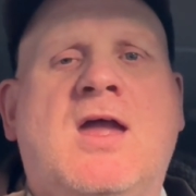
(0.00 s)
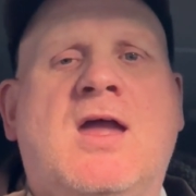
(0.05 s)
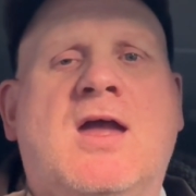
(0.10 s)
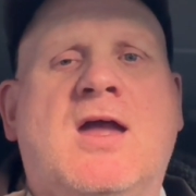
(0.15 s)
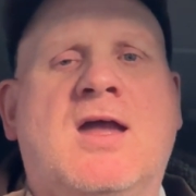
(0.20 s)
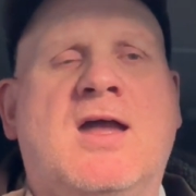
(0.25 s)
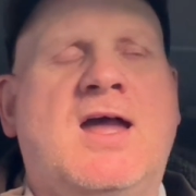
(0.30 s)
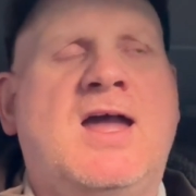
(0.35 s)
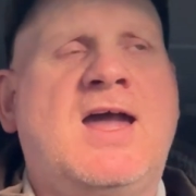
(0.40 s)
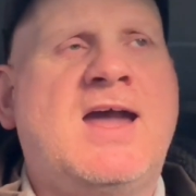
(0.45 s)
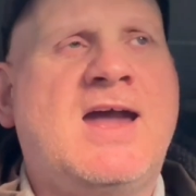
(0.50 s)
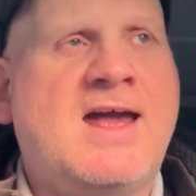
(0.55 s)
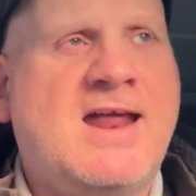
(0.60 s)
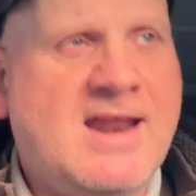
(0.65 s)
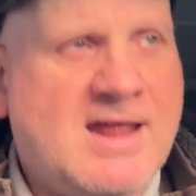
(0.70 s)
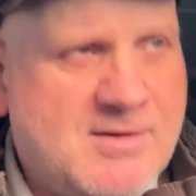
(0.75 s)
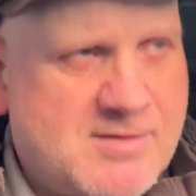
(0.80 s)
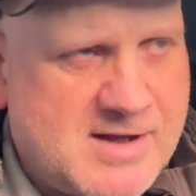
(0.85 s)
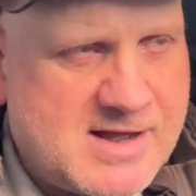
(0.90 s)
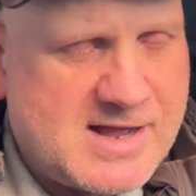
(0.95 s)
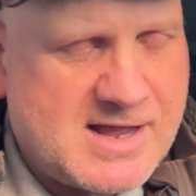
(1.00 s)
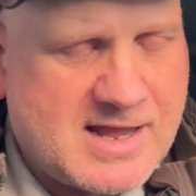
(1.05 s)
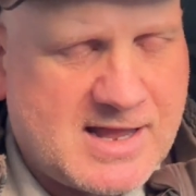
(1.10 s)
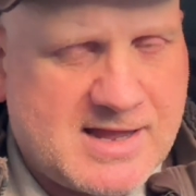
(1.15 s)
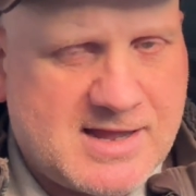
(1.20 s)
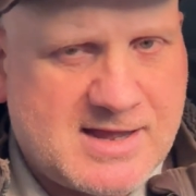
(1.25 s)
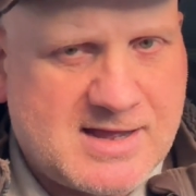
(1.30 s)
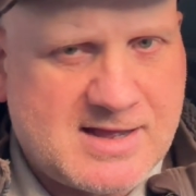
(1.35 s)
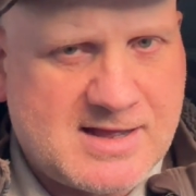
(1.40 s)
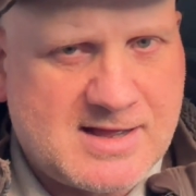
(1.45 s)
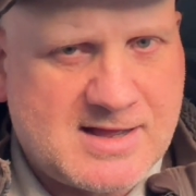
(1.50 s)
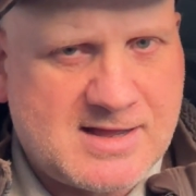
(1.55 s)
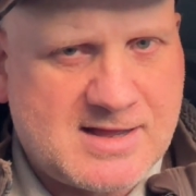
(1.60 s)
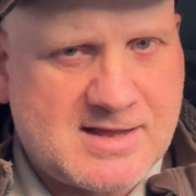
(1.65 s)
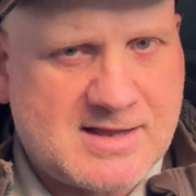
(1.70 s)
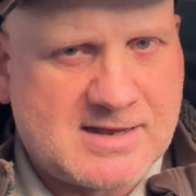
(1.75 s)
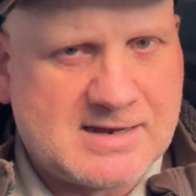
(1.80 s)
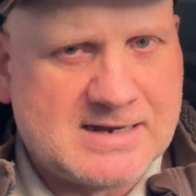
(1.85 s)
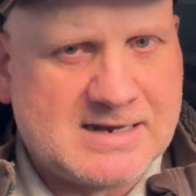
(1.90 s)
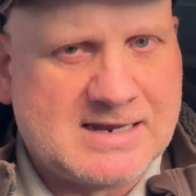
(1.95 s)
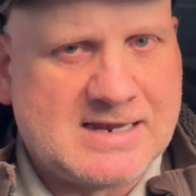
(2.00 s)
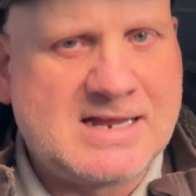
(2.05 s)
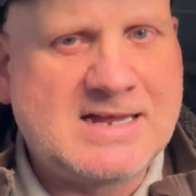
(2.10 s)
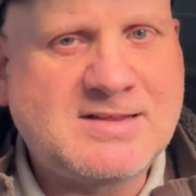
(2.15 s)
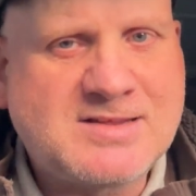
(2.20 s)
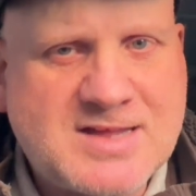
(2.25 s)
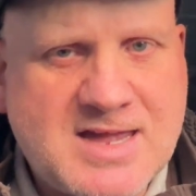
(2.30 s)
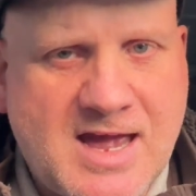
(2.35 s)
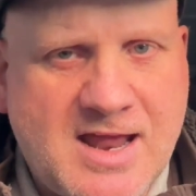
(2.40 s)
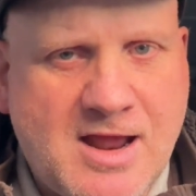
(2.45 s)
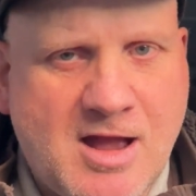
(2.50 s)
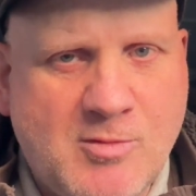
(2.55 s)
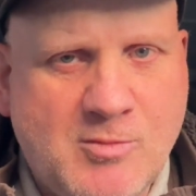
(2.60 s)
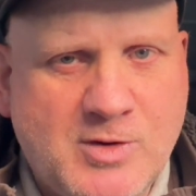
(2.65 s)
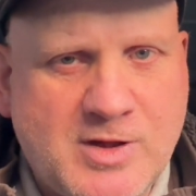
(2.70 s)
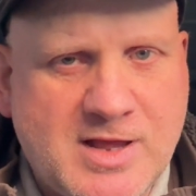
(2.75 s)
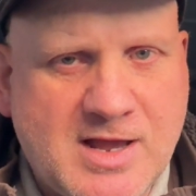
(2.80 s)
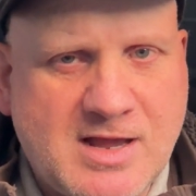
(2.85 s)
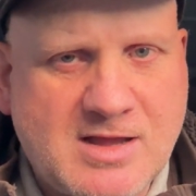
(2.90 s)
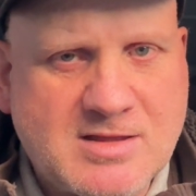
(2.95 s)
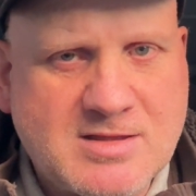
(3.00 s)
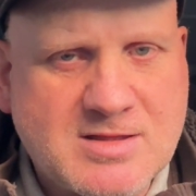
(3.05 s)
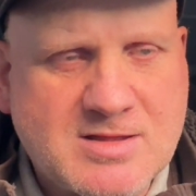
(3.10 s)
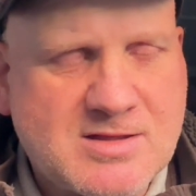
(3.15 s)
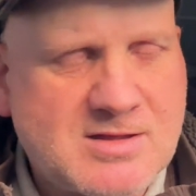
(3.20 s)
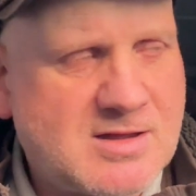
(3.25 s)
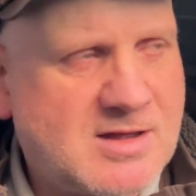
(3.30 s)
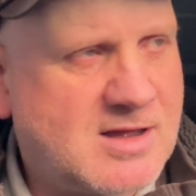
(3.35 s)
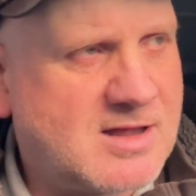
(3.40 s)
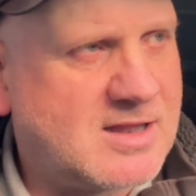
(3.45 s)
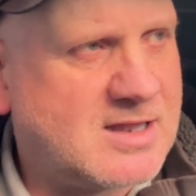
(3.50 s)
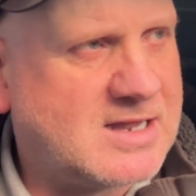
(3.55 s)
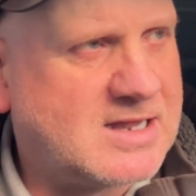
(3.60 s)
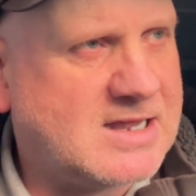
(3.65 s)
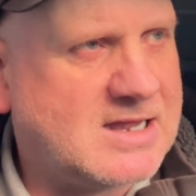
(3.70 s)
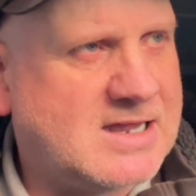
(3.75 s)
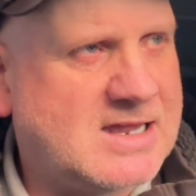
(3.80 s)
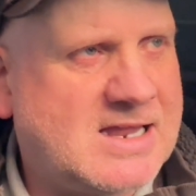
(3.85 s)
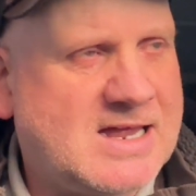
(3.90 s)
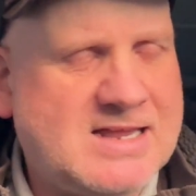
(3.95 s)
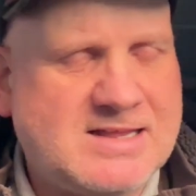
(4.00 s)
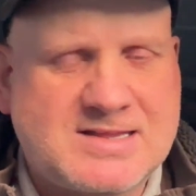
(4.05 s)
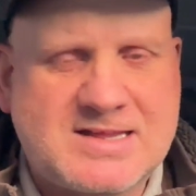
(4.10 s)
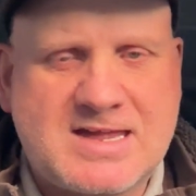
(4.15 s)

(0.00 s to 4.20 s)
Anyway, let's get on with it and let's